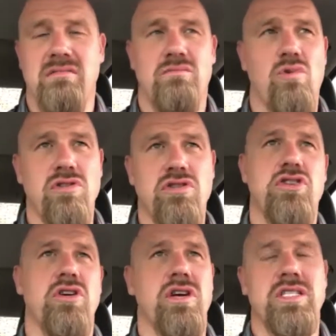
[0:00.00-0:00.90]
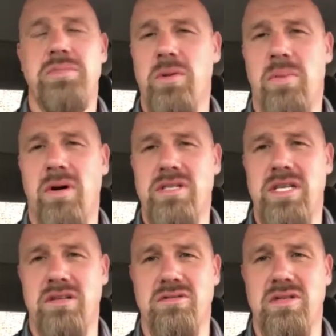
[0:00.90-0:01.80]
weren't sure because Bill
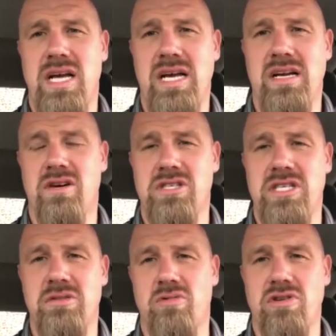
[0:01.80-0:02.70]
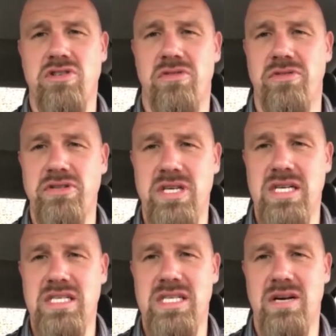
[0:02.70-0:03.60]
Parcells was the head coach. You weren't sure if he was
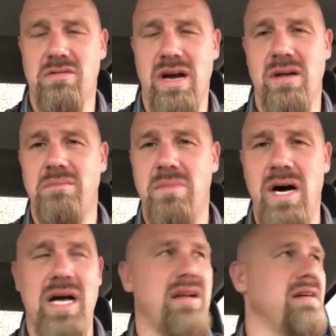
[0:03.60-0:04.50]
going to stick around, but